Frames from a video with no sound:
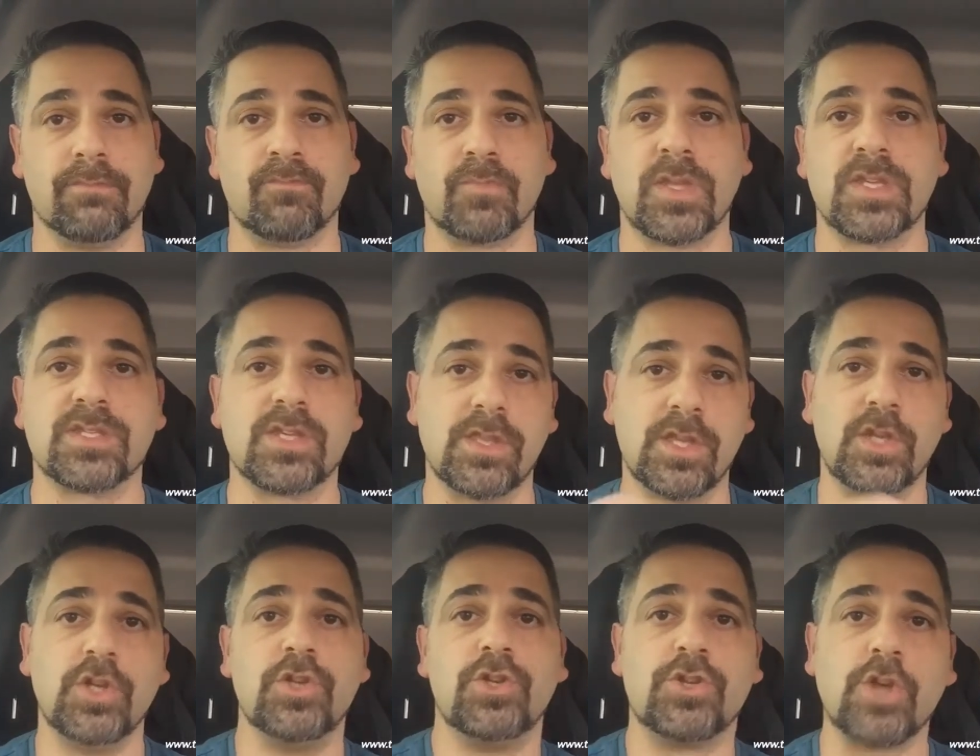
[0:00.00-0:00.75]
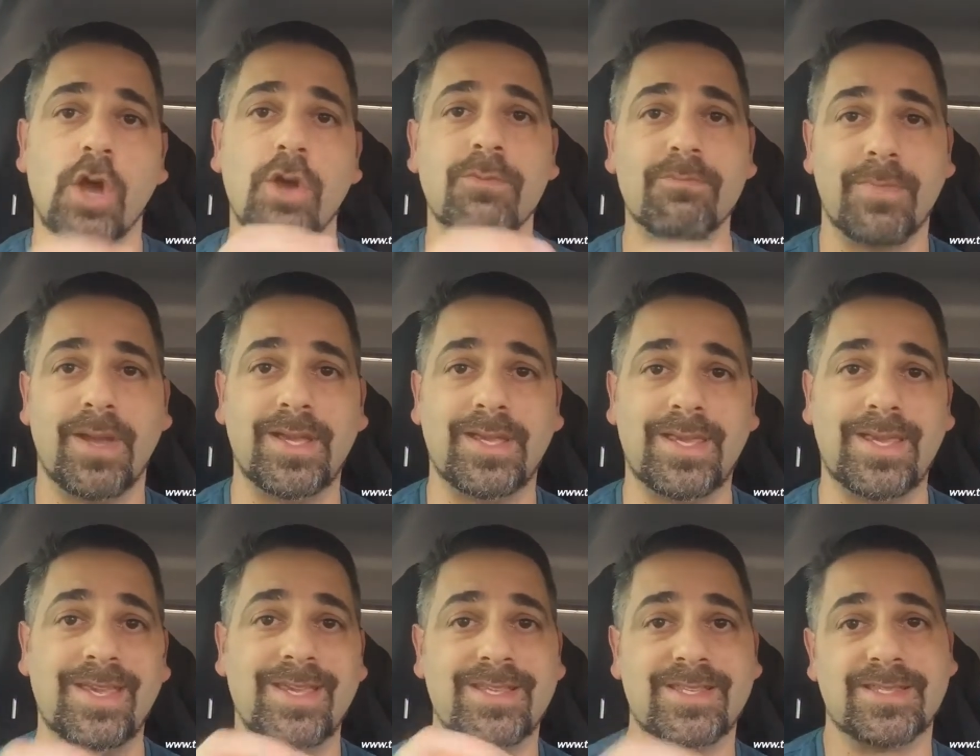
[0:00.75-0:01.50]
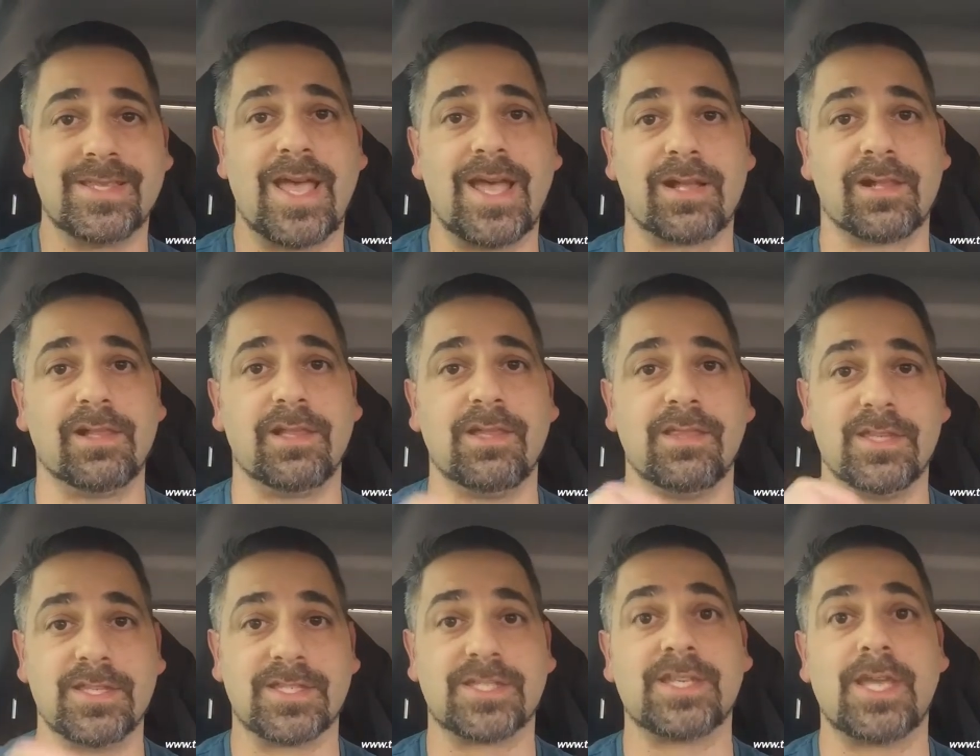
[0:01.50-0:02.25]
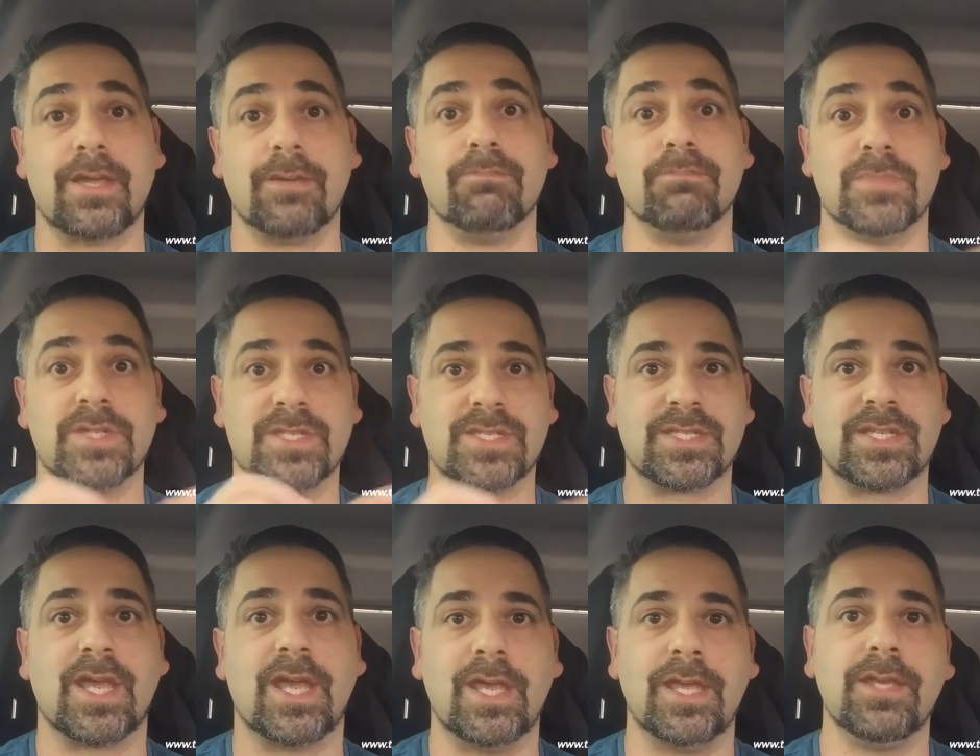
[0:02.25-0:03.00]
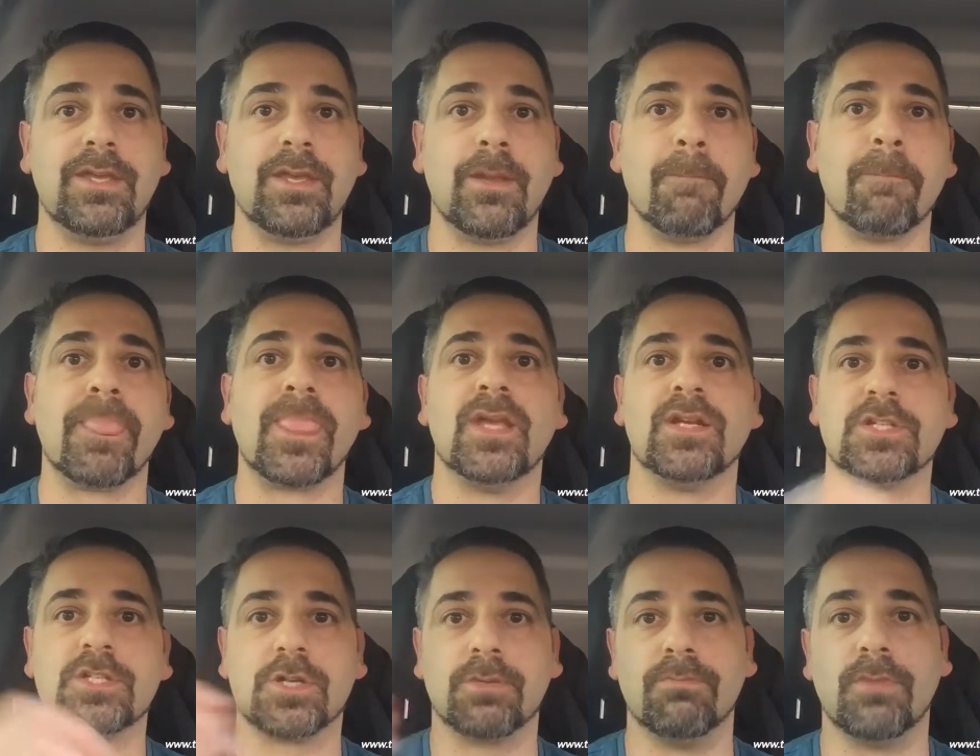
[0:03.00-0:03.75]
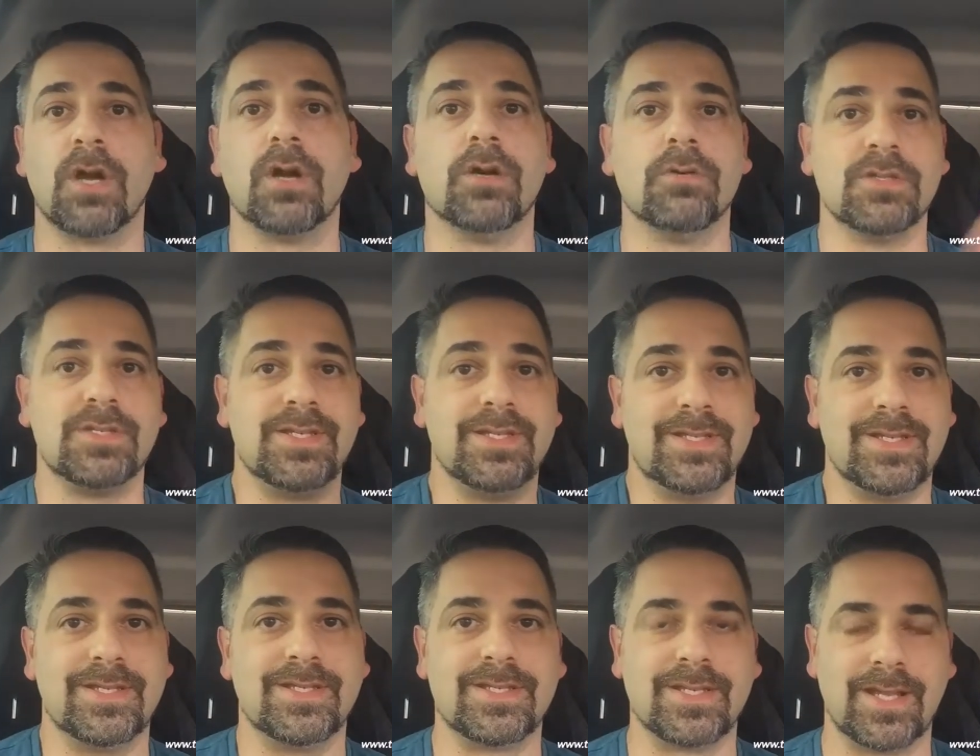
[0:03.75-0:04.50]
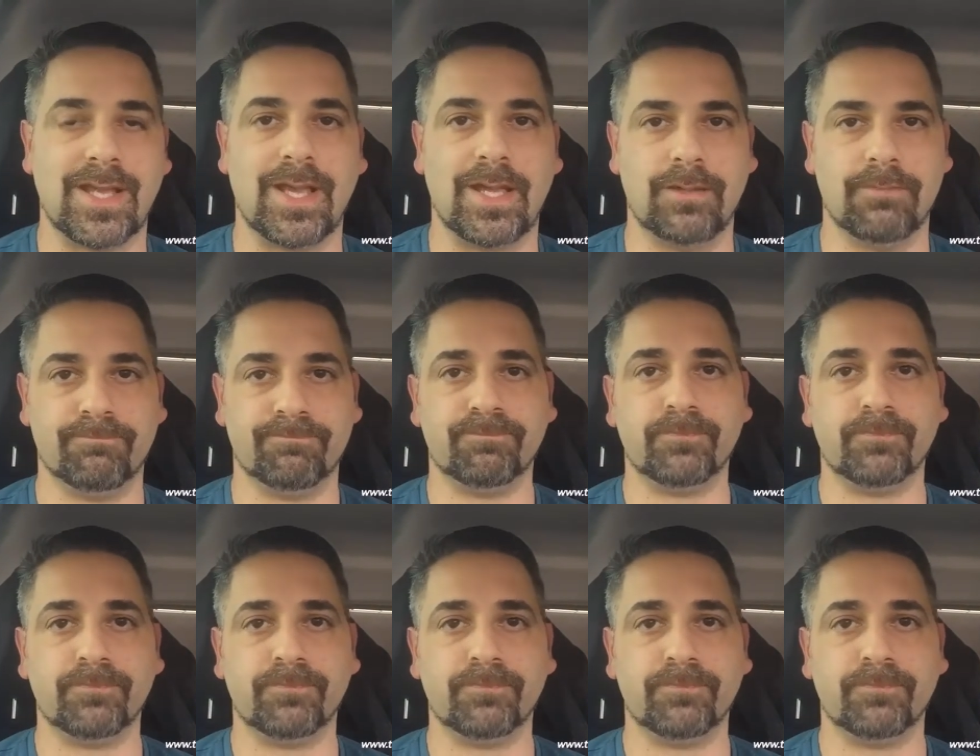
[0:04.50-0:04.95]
so that you don't make exactly the same mistake tomorrow as you did today.